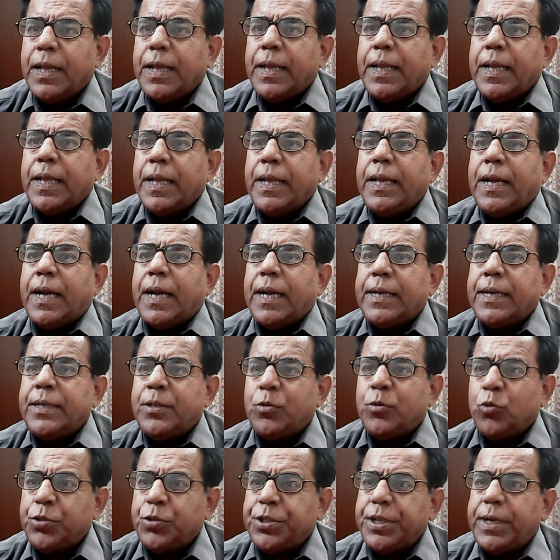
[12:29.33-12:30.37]
a
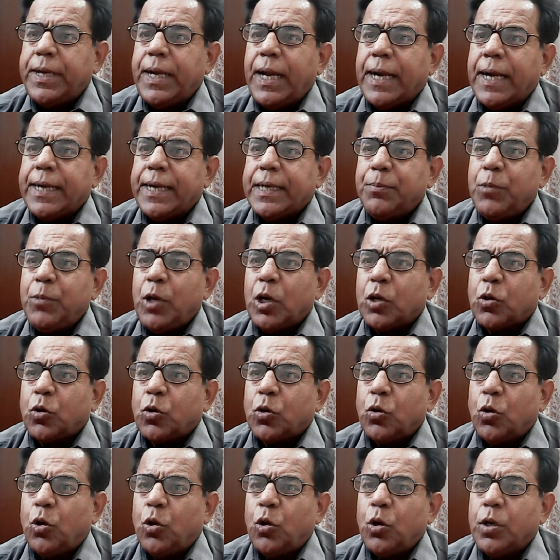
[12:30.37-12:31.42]
hydrogen atom
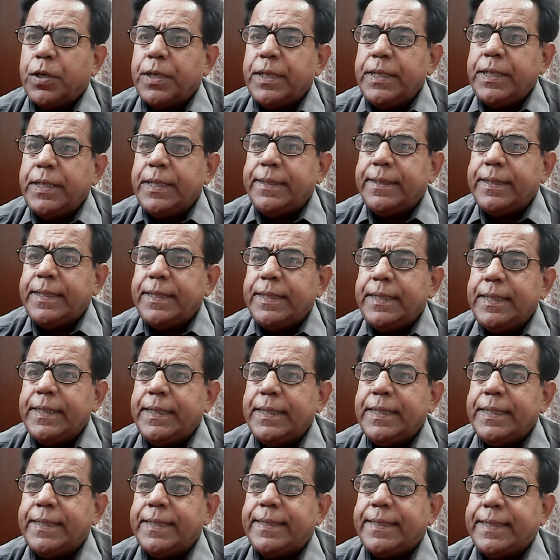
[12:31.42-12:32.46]
electron is in
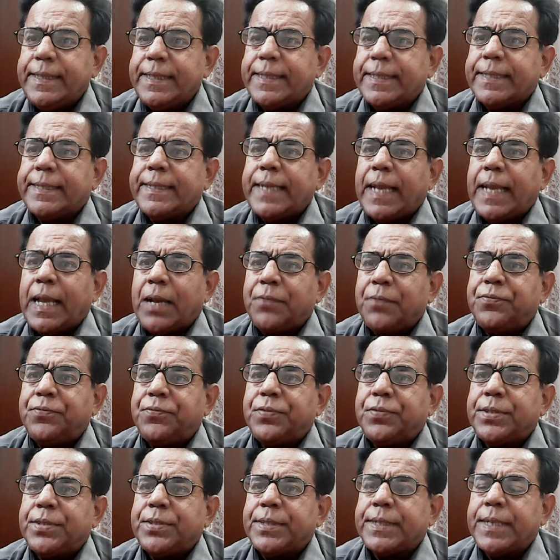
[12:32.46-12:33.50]
the 6F
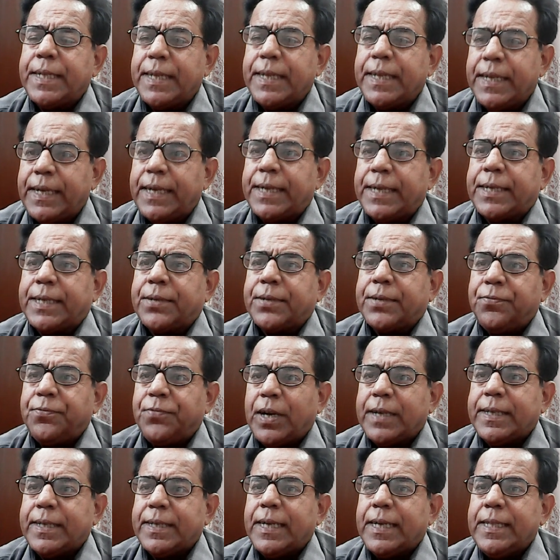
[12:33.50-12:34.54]
state.
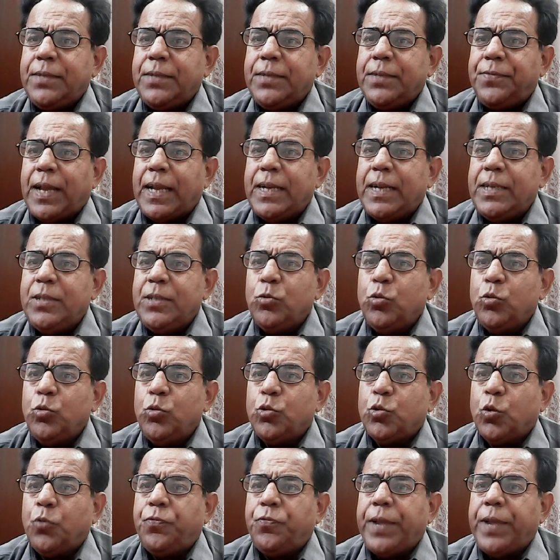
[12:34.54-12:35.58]
What are the values
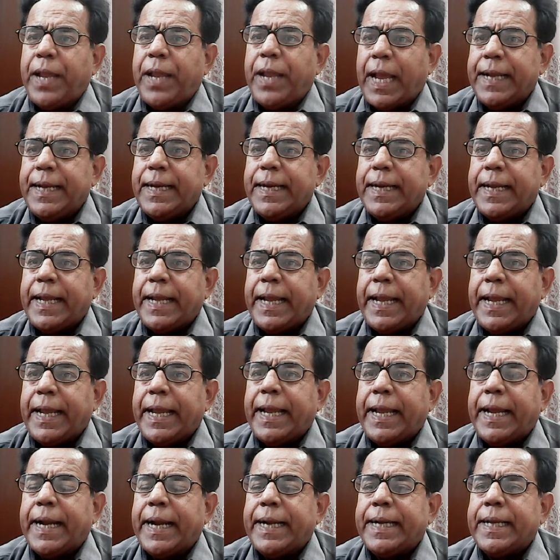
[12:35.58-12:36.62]
of N
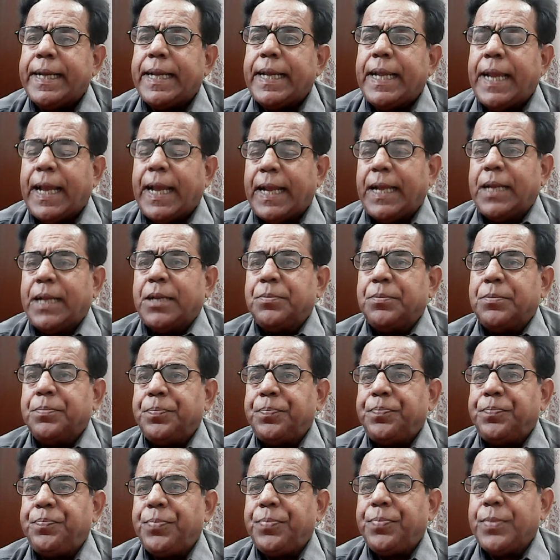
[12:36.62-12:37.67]
and L?
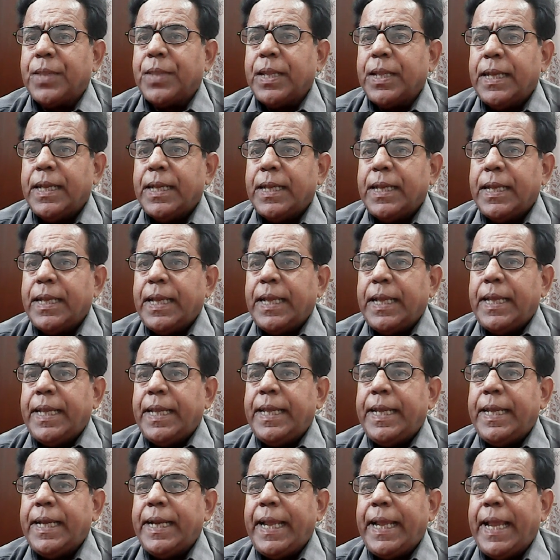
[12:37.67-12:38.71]

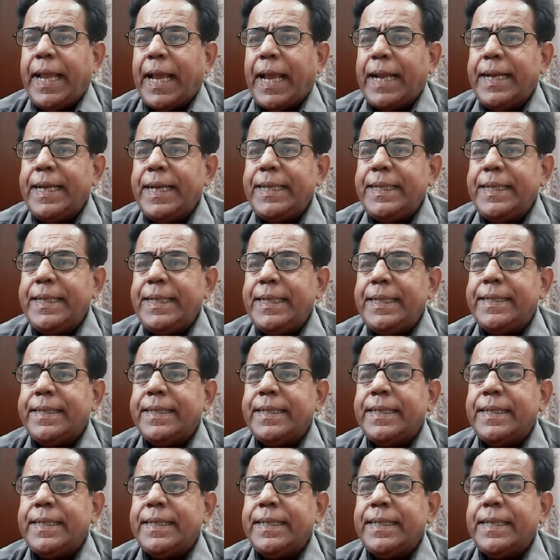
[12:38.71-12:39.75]
Here N
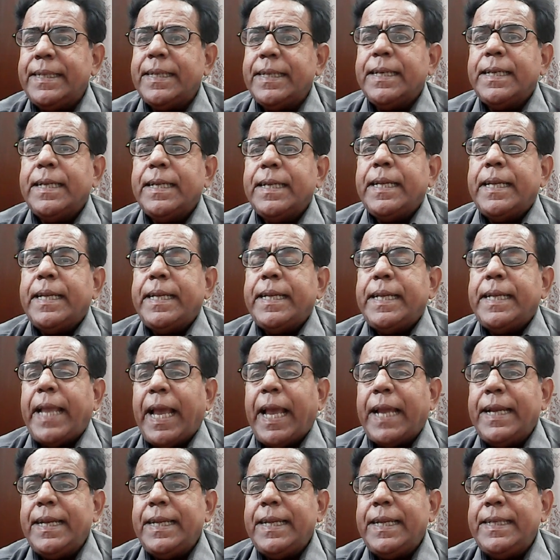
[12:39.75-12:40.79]

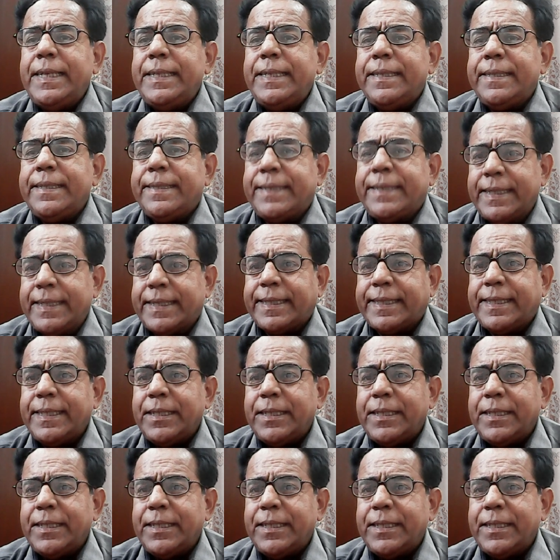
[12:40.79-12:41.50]
is 6